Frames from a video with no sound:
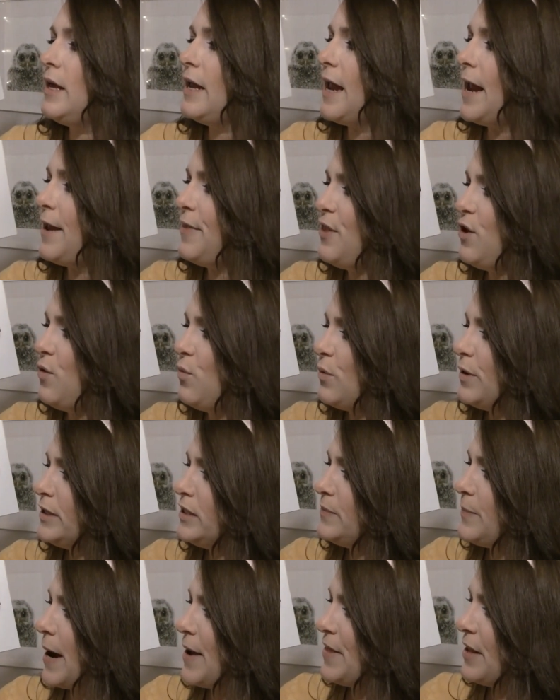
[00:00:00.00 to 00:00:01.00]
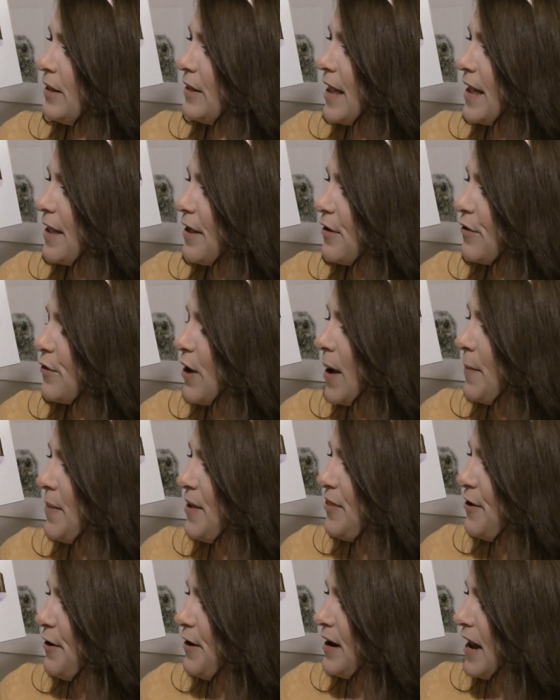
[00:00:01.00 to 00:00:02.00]
In the woods by the lake,
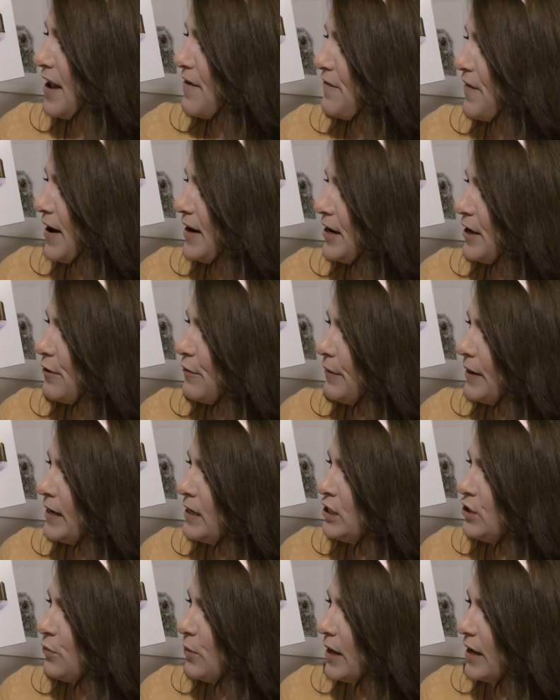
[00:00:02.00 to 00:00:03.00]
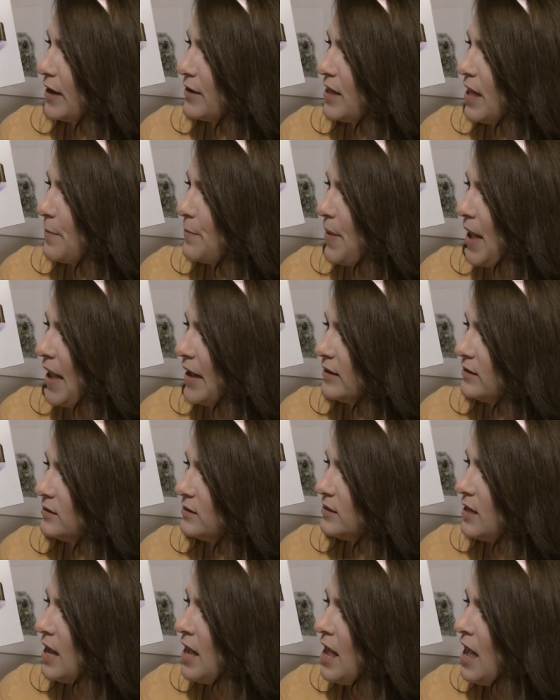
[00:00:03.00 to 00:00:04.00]
Grandmother and I find a green twig that
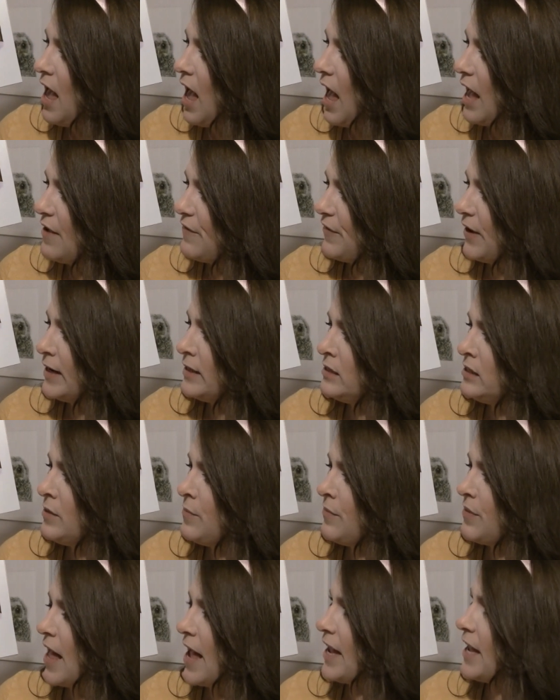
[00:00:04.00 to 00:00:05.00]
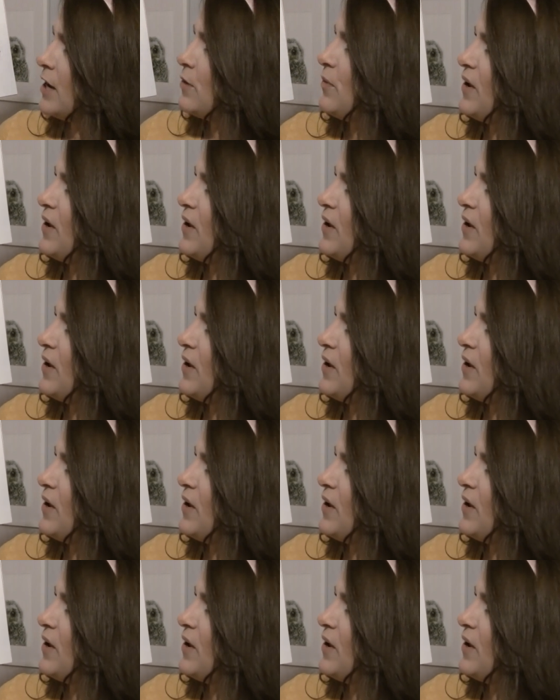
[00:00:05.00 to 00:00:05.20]
bends. I find some black and